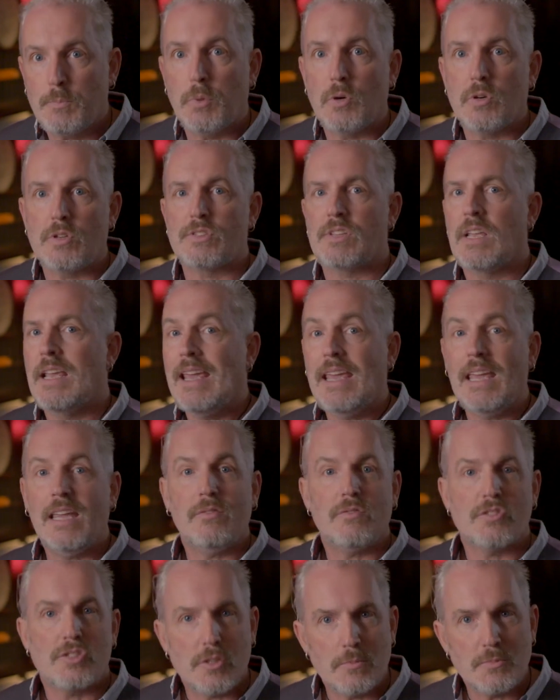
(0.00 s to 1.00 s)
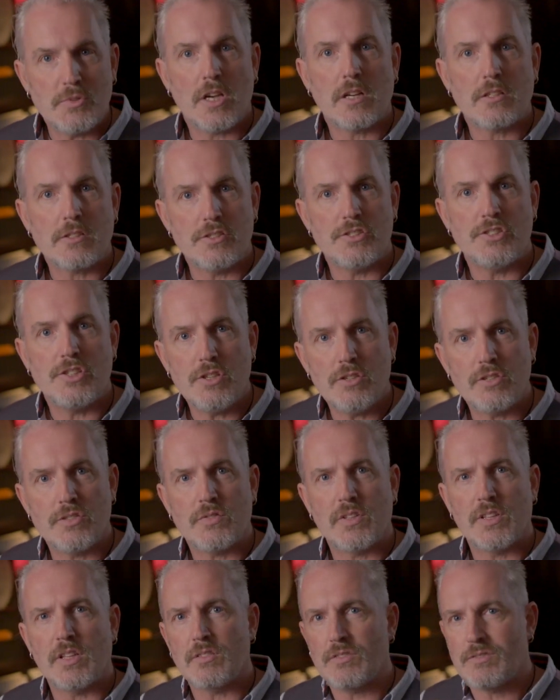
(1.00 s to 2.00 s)
books, even some Dr. Seuss
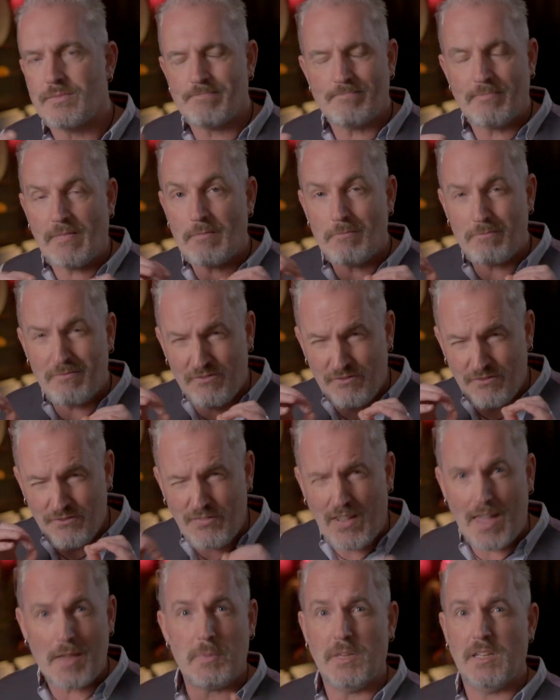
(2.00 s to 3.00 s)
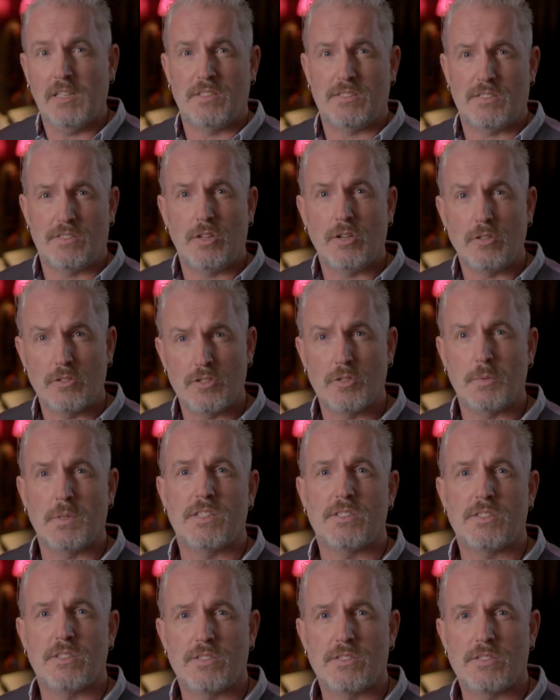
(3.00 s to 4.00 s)
for those fabulous tongue
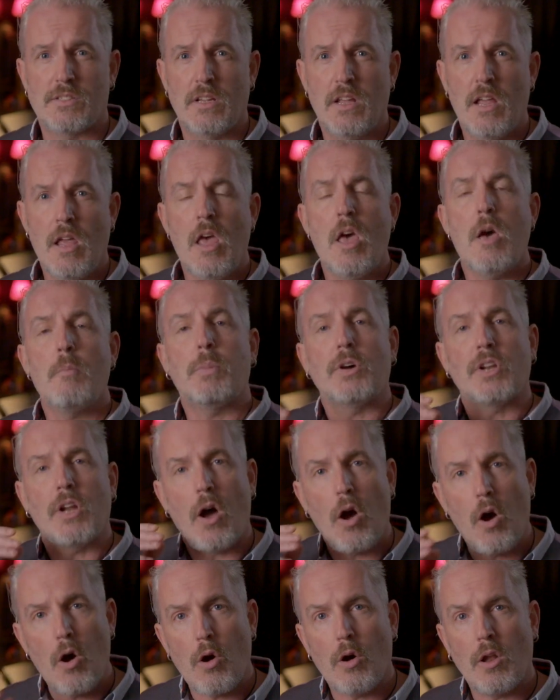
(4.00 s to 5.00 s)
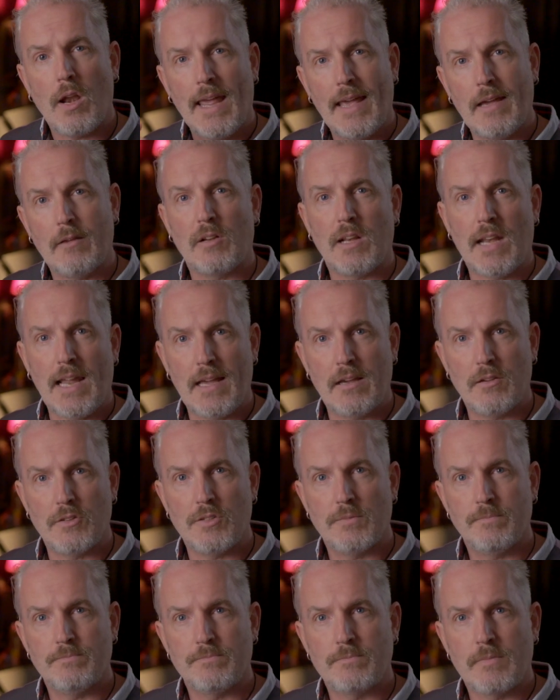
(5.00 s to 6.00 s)
twisters, but all out
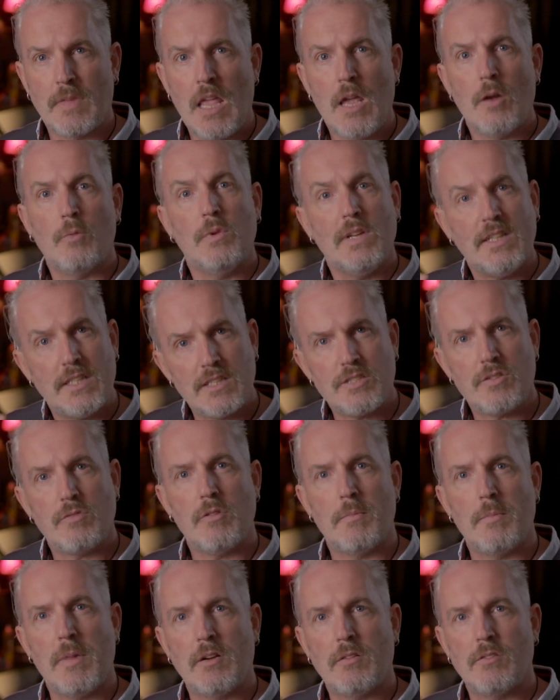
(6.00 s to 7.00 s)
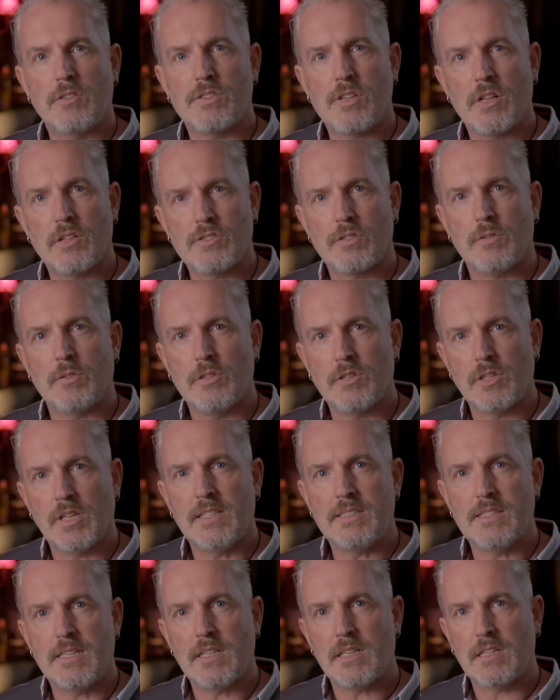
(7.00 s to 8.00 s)
loud Reading to a mirror is also a good
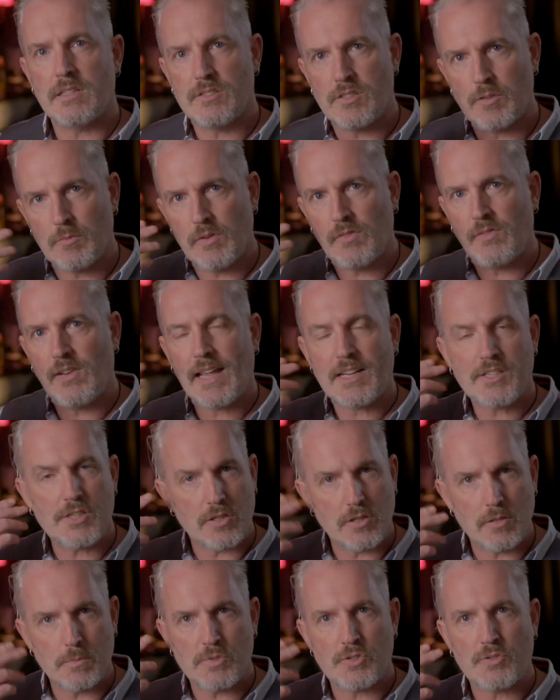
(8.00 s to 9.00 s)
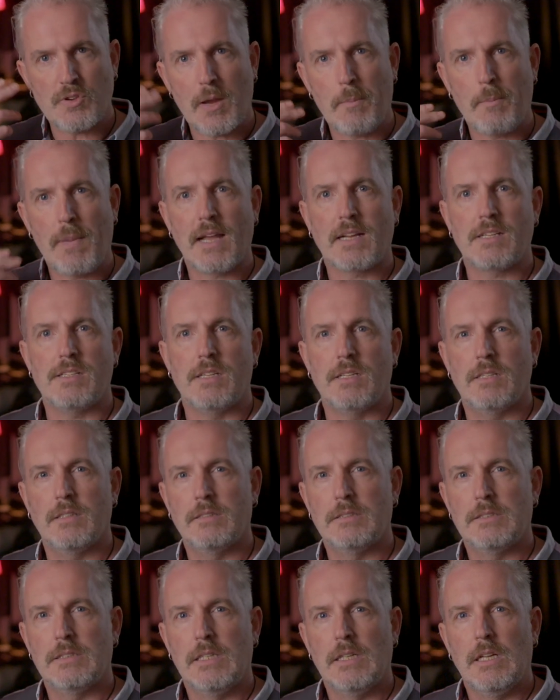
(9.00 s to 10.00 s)
idea because the reflection comes straight back to
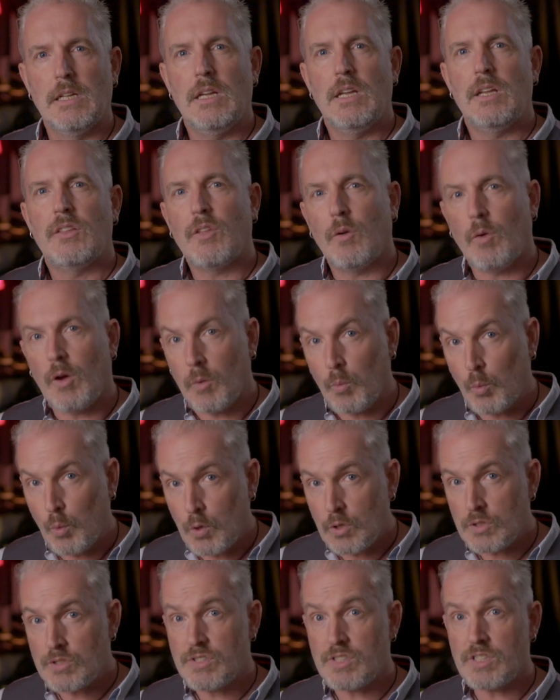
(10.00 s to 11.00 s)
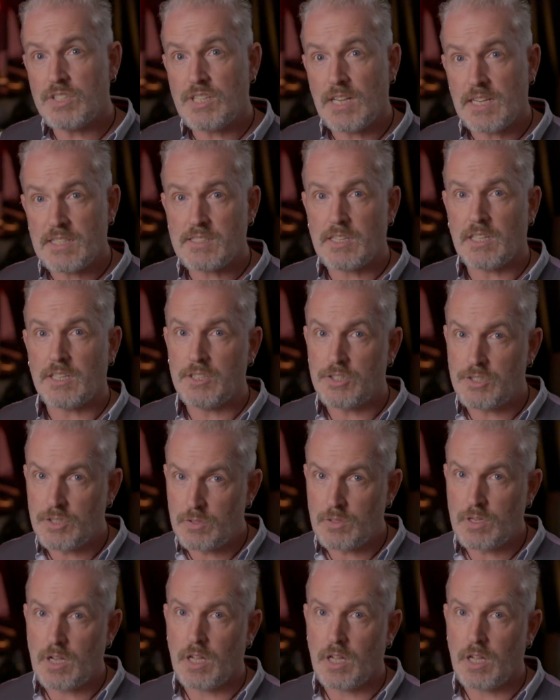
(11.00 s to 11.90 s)
you. Though I would suggest that you do